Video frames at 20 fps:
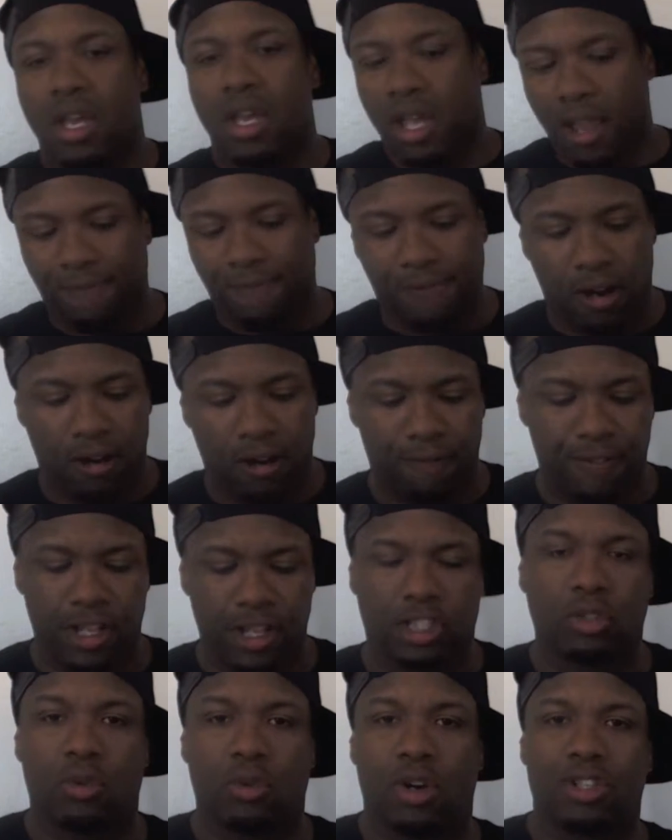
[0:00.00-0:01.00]
He fought
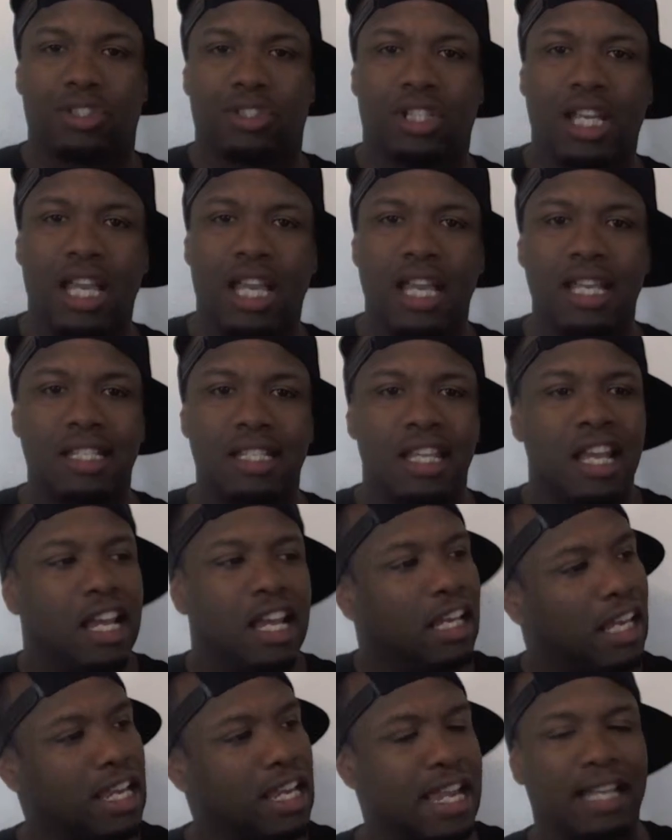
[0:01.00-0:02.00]
Victor Ortiz.
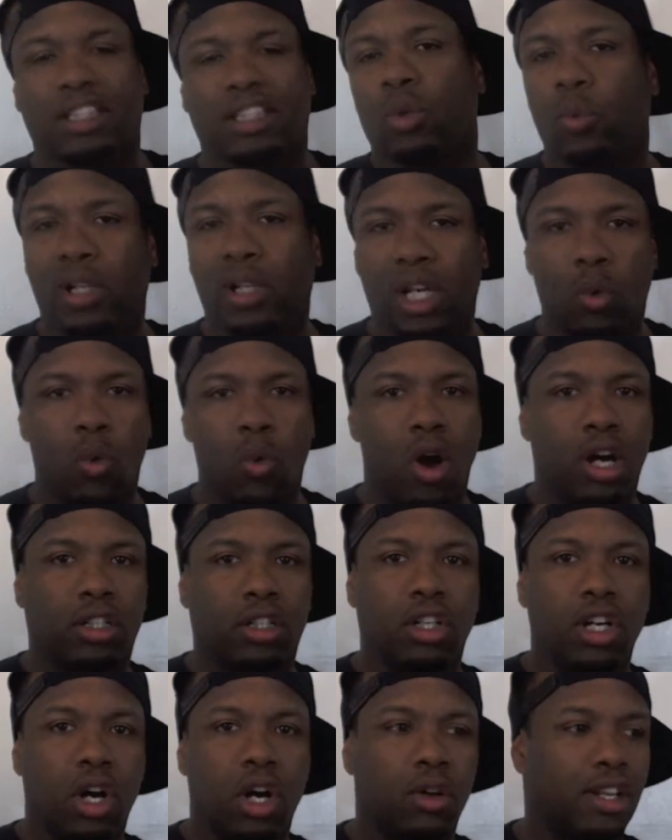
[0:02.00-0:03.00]
He got the Willy
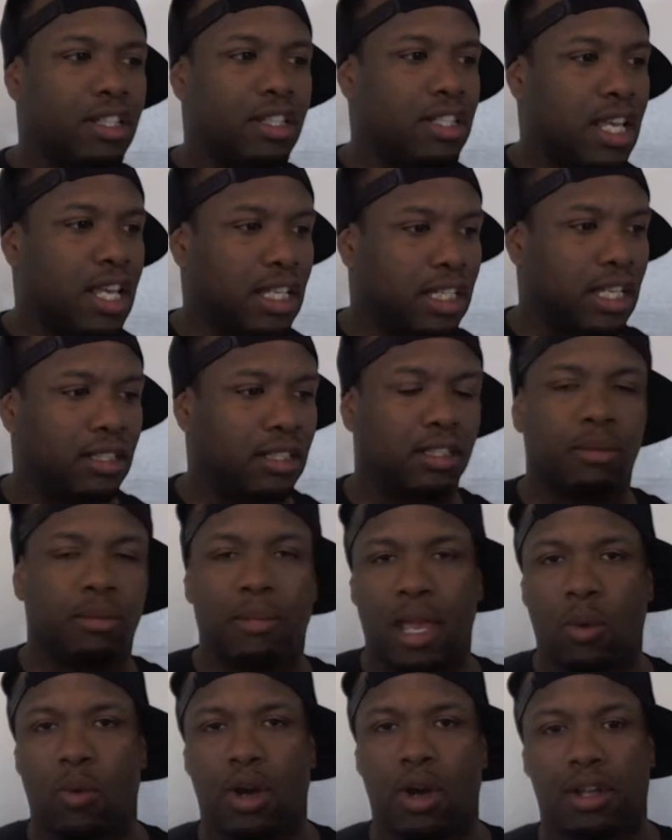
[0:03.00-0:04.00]
Wonka golden ticket to
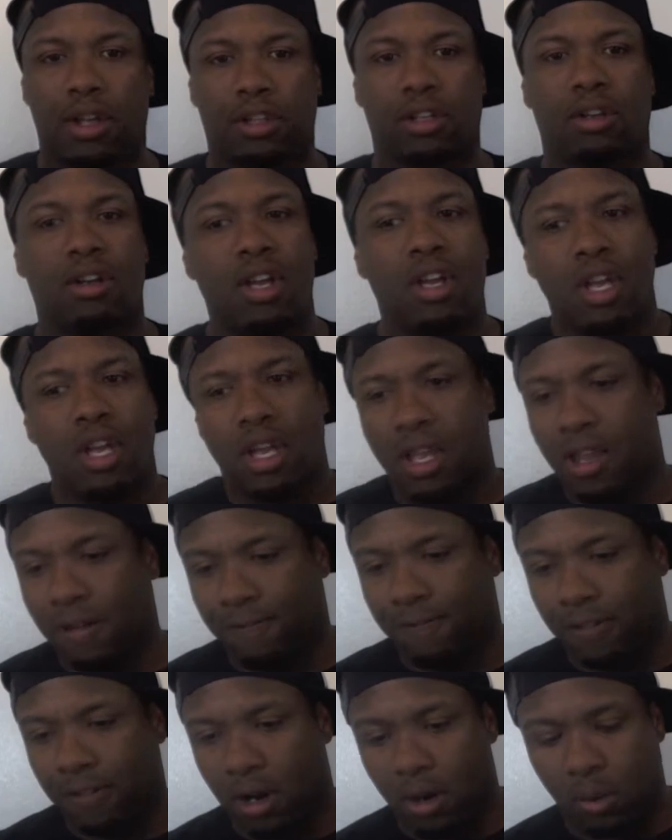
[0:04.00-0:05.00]
Mayweather. He
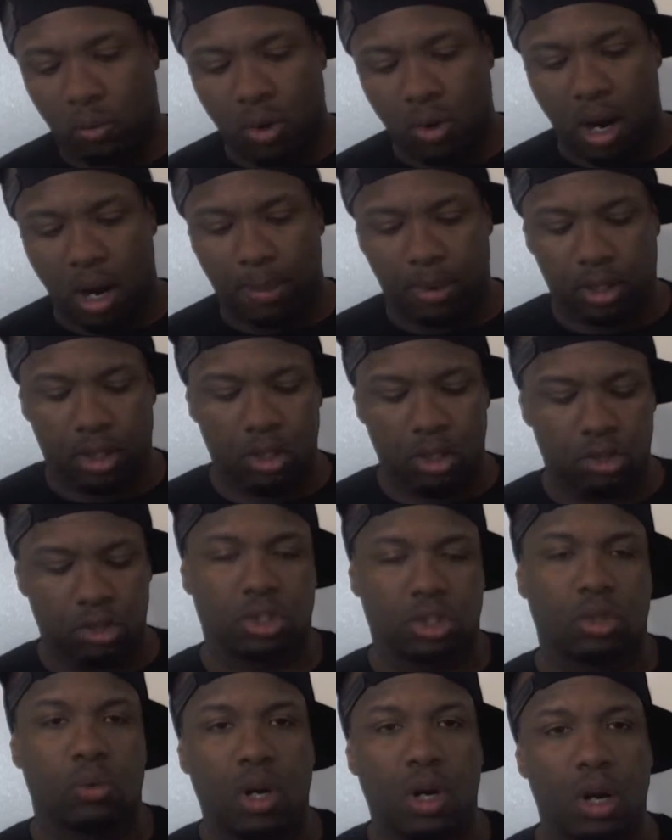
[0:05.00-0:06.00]
fought Robert
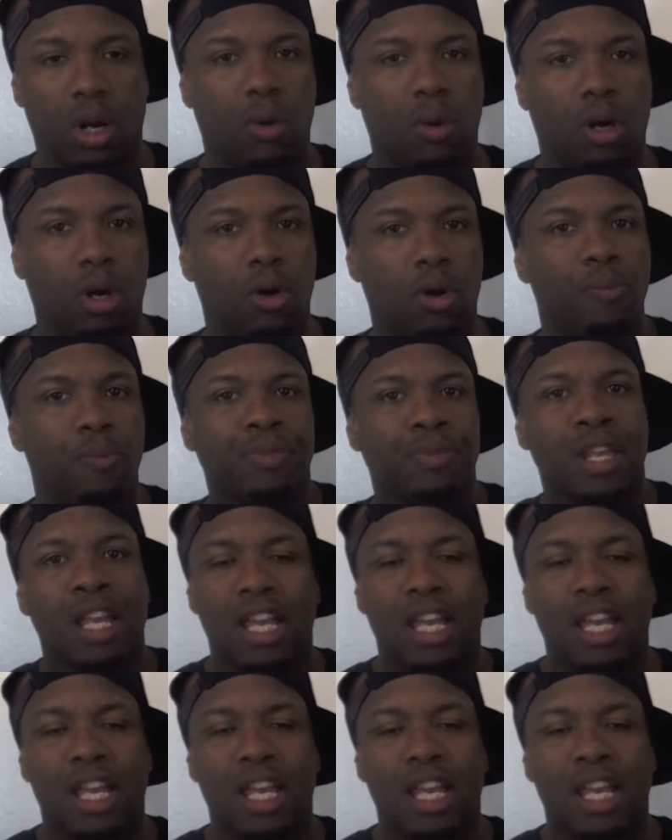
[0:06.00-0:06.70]
Guerrero.